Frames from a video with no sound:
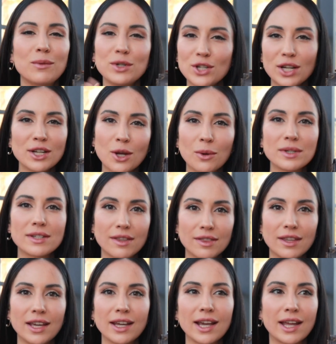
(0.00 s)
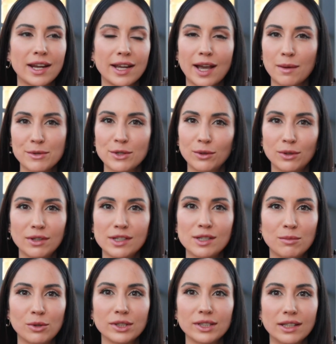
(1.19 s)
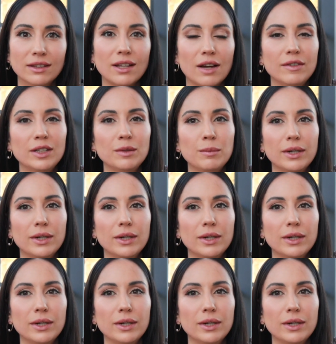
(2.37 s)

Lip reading: which I know it's a thing and I absolutely support and love it.